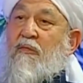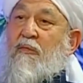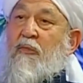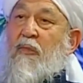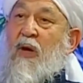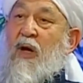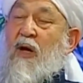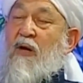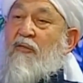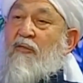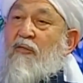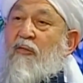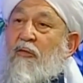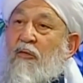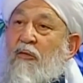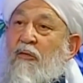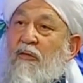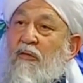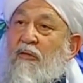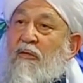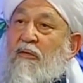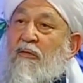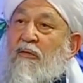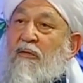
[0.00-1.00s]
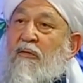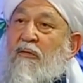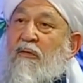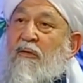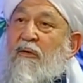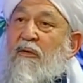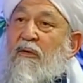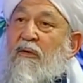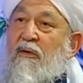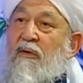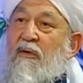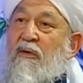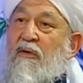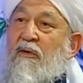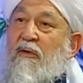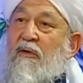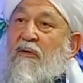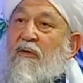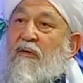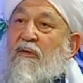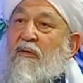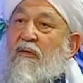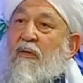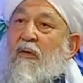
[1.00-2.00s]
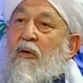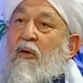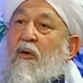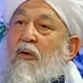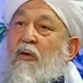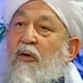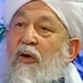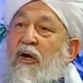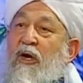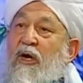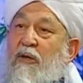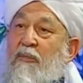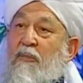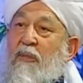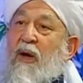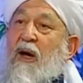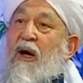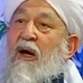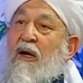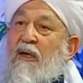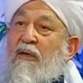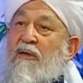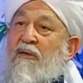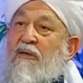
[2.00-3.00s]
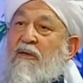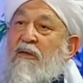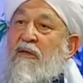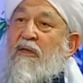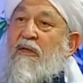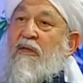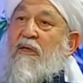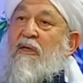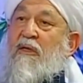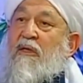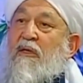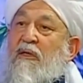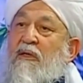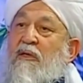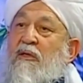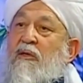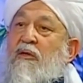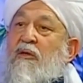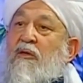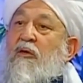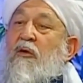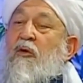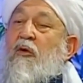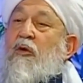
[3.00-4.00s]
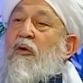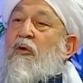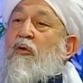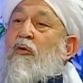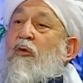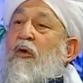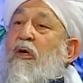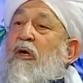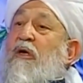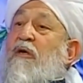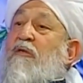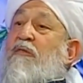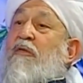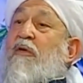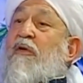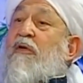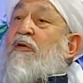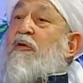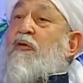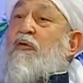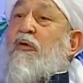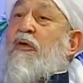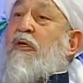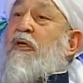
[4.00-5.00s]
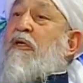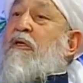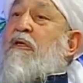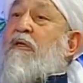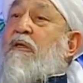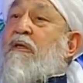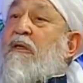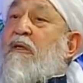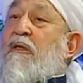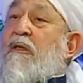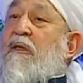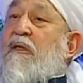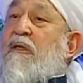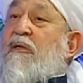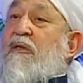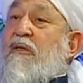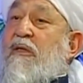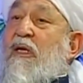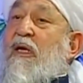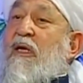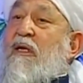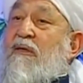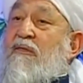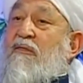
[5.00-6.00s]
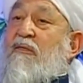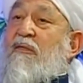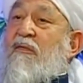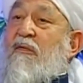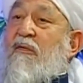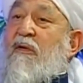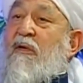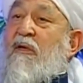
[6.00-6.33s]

powerful or great powers. The Holy Quran refers to it itself.